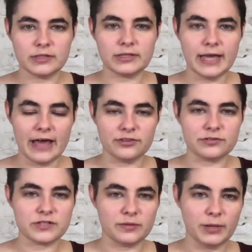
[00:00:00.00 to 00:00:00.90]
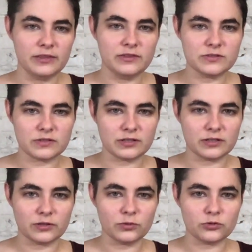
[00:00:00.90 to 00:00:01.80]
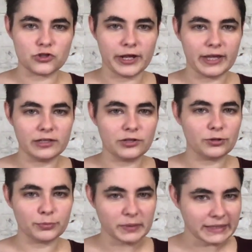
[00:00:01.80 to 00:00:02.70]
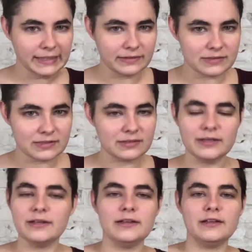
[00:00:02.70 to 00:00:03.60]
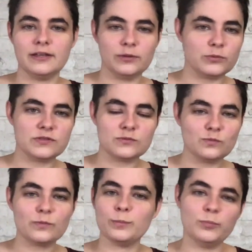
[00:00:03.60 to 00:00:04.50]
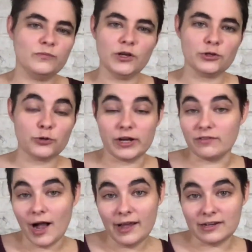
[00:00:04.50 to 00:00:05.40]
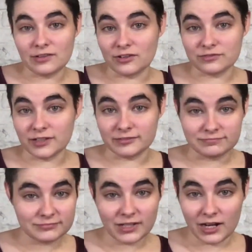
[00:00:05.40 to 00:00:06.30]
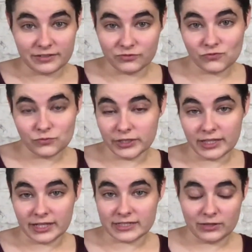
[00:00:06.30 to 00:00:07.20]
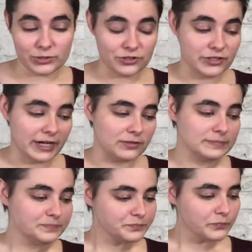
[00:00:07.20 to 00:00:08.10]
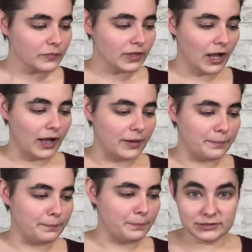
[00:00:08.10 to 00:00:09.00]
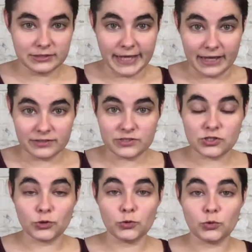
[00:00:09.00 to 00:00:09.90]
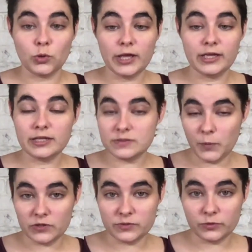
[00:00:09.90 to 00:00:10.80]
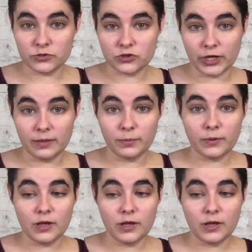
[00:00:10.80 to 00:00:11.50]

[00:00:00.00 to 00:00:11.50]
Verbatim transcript: gathers. I made these like little triangular pleats. It was very creative. I had a lot of fun. I really liked how it turned out. Yeah, so it is possible to drape.